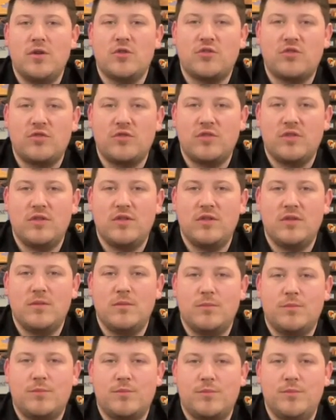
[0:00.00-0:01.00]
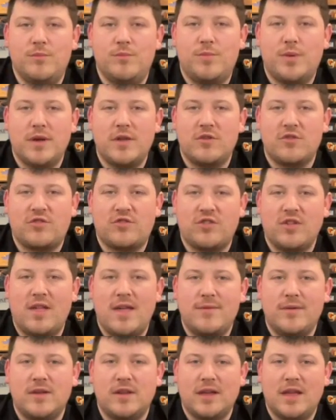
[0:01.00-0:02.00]
you're still
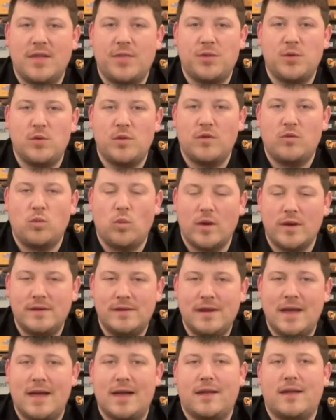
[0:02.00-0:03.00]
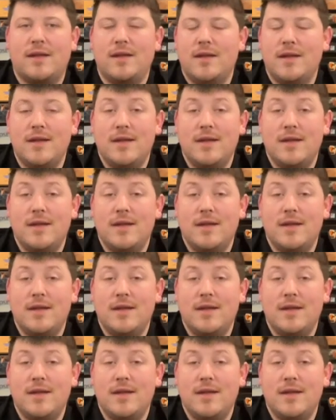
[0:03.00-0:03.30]
having to get through this one deck,